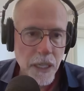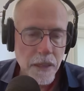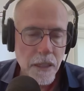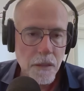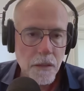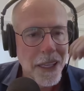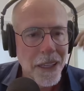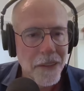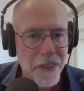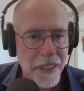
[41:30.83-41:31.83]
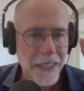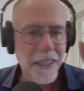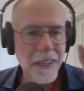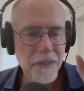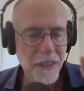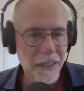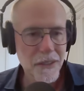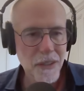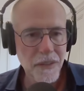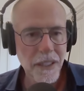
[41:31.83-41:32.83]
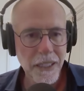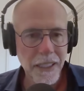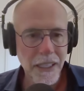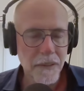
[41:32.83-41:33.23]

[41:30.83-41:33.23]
But I think NVIDIA, I feel like, is overhanging